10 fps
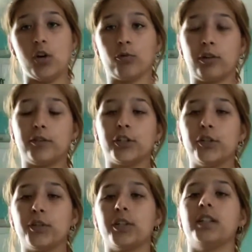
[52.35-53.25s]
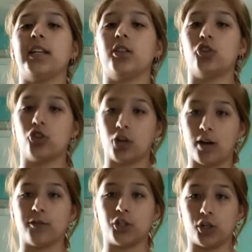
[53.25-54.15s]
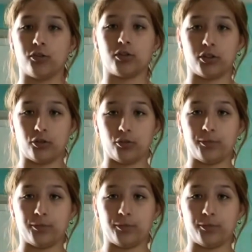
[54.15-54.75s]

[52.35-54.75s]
river cooters, and the soft-shelled turtle.